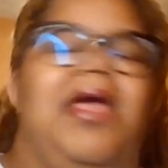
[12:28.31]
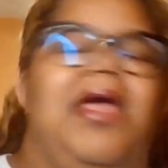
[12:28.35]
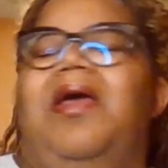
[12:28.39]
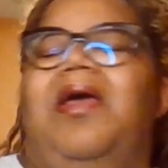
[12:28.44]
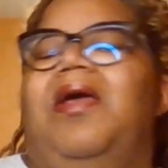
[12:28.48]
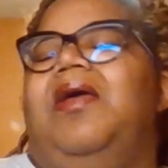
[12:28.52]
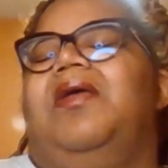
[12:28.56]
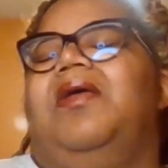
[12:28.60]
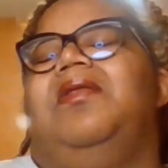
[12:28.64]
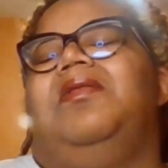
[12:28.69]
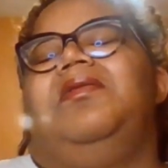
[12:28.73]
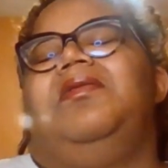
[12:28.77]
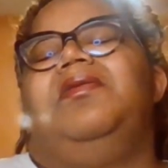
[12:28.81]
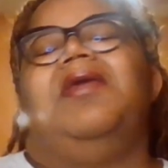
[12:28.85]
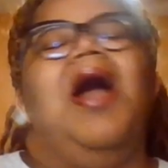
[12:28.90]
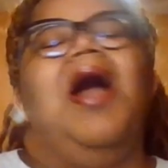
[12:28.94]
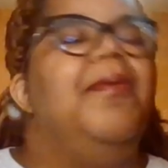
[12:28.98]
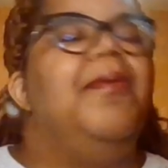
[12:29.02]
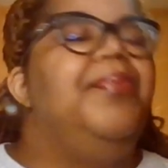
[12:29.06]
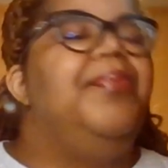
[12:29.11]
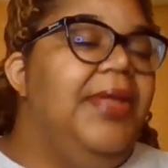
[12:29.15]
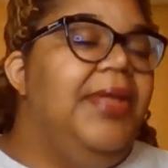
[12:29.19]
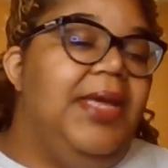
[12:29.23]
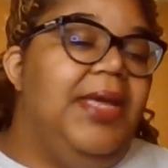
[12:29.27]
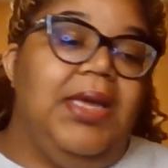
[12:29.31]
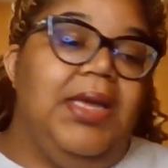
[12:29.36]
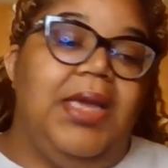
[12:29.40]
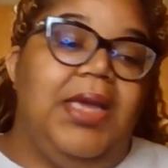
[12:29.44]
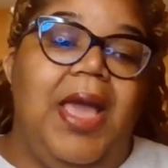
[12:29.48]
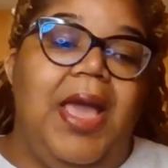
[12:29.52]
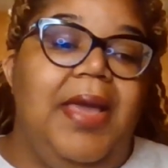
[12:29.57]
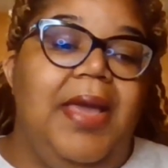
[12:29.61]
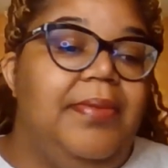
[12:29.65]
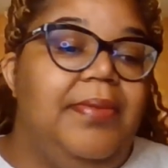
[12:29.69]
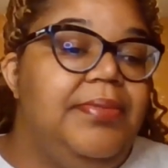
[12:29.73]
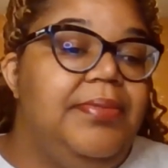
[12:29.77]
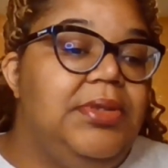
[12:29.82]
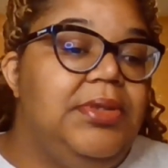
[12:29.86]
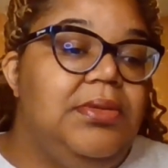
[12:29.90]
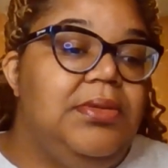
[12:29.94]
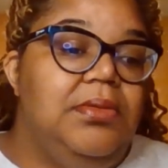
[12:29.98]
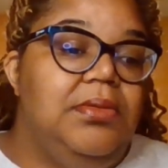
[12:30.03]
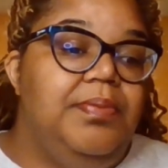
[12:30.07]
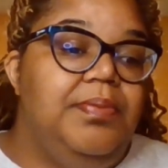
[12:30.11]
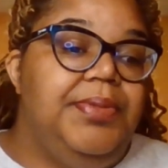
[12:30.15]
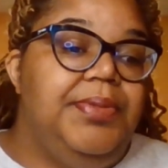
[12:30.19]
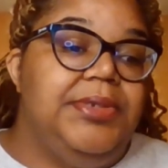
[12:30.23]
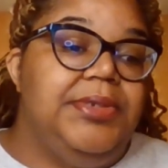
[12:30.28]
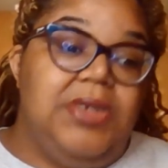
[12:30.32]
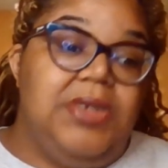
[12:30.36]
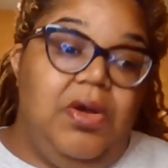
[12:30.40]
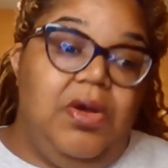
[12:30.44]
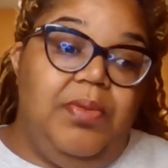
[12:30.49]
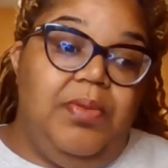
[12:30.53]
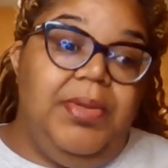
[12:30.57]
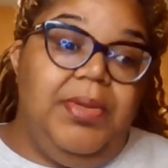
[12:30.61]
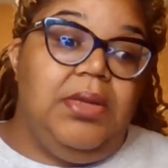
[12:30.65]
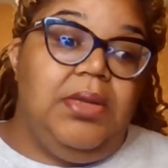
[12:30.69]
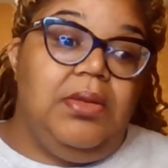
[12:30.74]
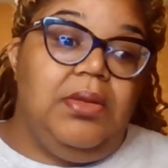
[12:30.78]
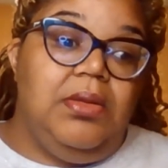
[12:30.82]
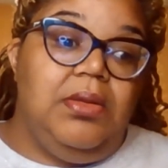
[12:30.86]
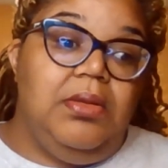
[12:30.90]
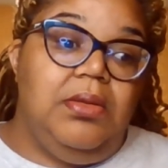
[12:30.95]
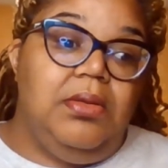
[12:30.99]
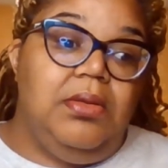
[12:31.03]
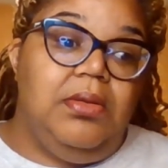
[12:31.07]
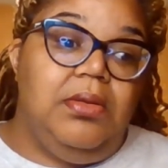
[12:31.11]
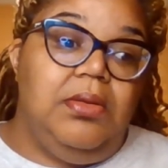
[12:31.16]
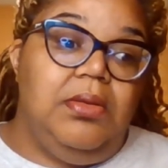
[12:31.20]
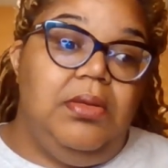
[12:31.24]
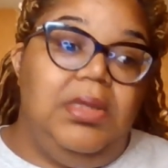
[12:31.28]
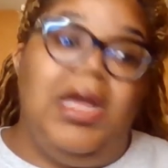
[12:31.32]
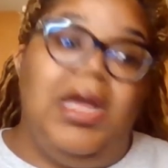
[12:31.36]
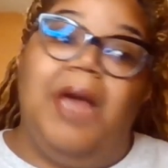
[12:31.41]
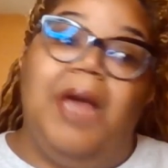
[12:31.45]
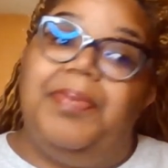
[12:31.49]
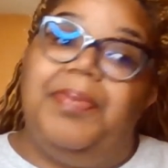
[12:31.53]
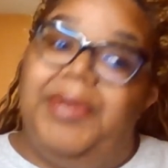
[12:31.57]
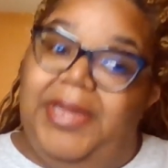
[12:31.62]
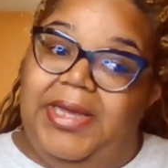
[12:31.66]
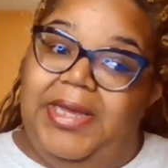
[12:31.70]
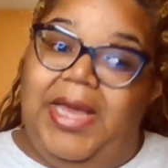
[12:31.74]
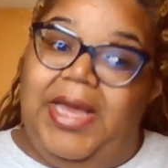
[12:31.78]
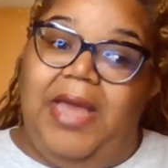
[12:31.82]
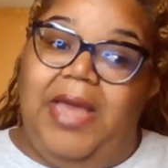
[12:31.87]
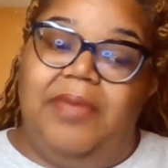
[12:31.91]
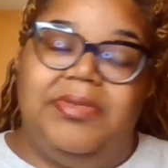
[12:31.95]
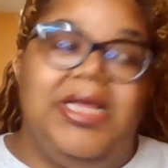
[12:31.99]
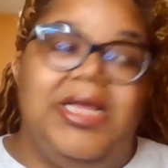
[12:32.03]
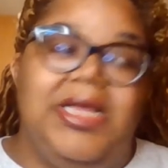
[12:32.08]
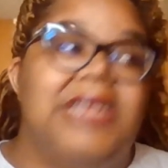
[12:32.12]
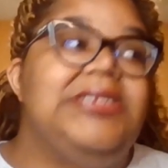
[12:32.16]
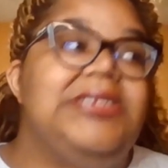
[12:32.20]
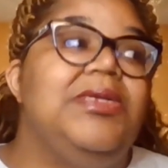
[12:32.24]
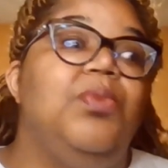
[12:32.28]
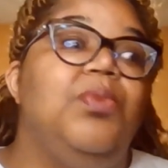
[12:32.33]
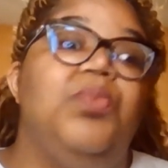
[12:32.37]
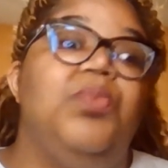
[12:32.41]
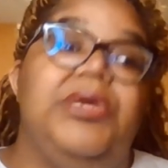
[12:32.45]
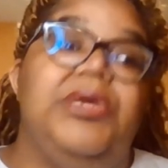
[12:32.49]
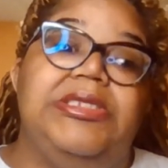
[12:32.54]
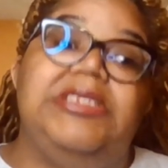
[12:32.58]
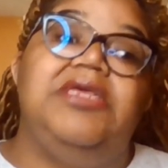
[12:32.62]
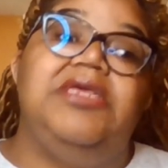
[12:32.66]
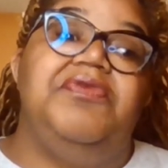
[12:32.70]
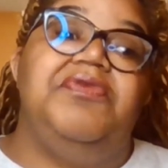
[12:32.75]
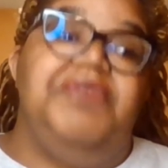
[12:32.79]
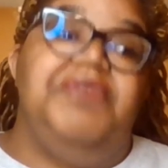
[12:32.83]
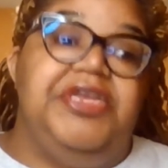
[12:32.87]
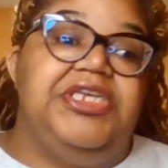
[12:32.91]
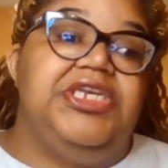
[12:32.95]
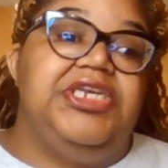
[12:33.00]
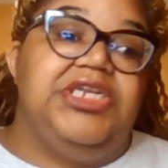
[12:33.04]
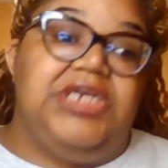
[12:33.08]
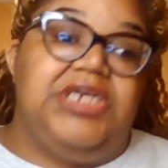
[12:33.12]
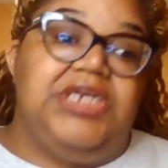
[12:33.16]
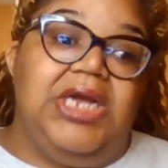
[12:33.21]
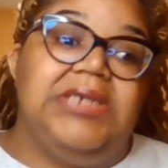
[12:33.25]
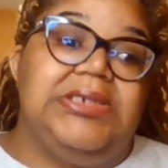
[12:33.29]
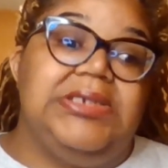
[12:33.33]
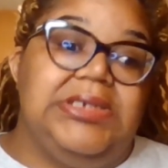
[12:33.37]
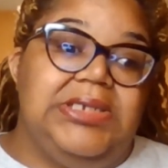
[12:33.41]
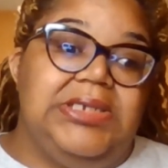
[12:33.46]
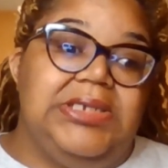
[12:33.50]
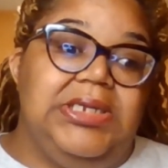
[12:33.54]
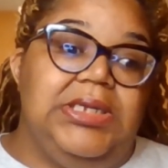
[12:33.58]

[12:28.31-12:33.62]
Y'all playing games. Potomac, y'all playing games. That's some ReallyBTV shit y'all just did.